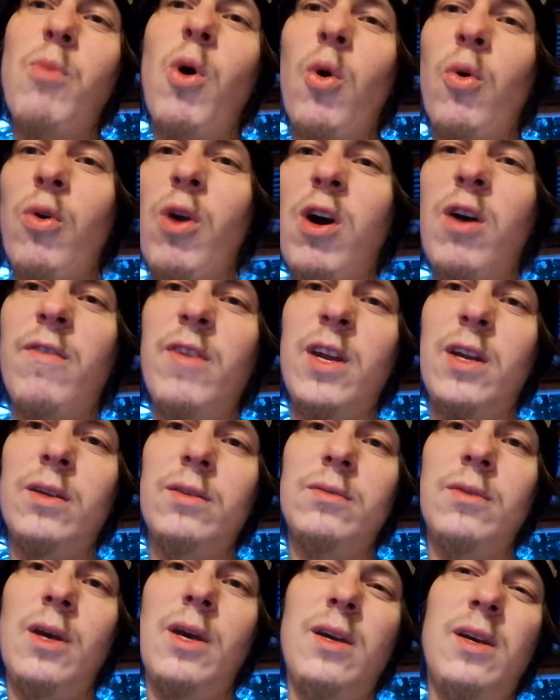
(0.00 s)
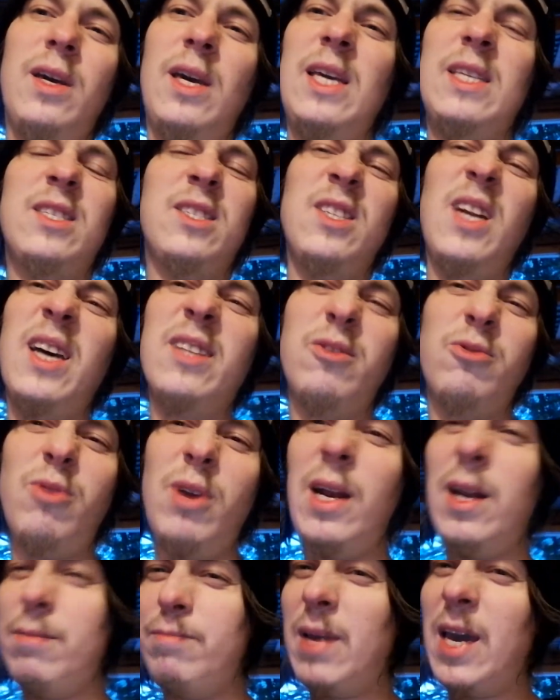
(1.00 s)
more of it. It's not
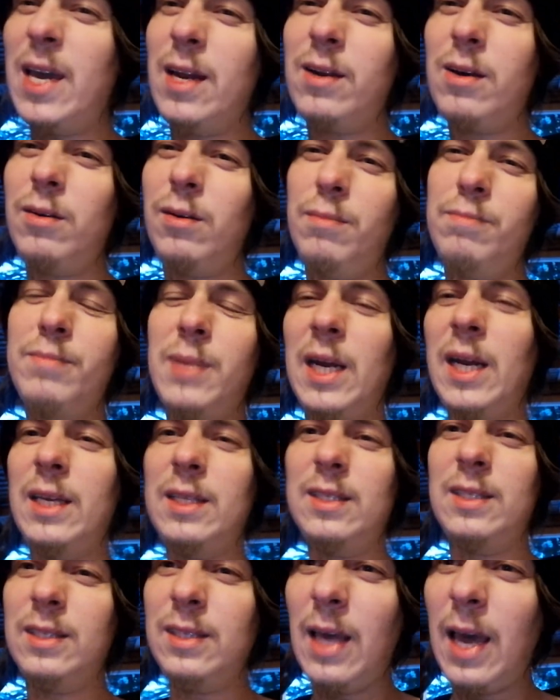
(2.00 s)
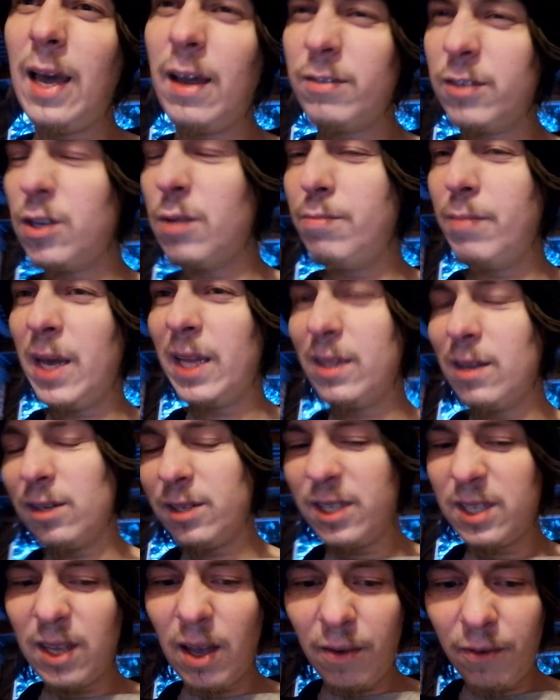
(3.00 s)
really metal, but it has some
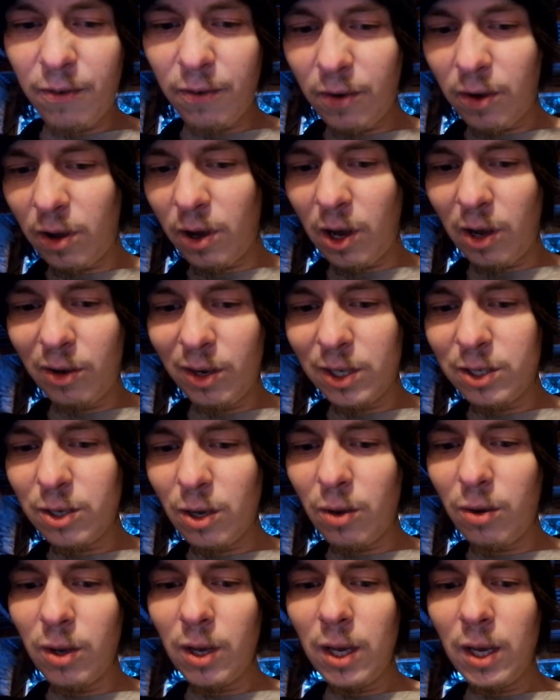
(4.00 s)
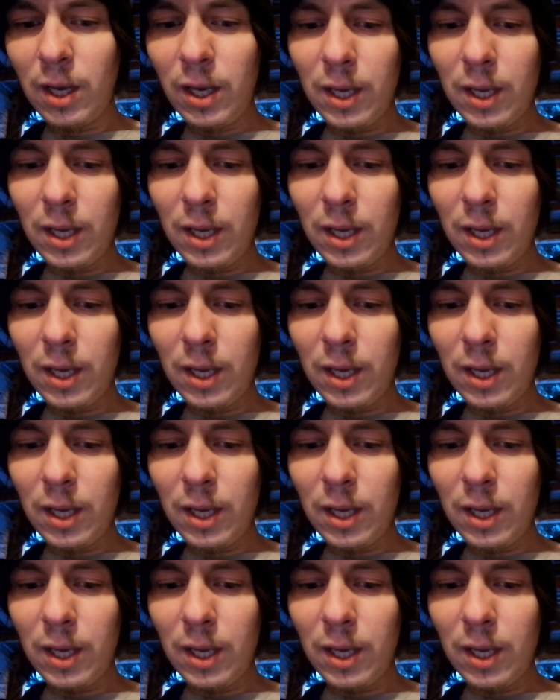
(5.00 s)
metal stuff on it. So,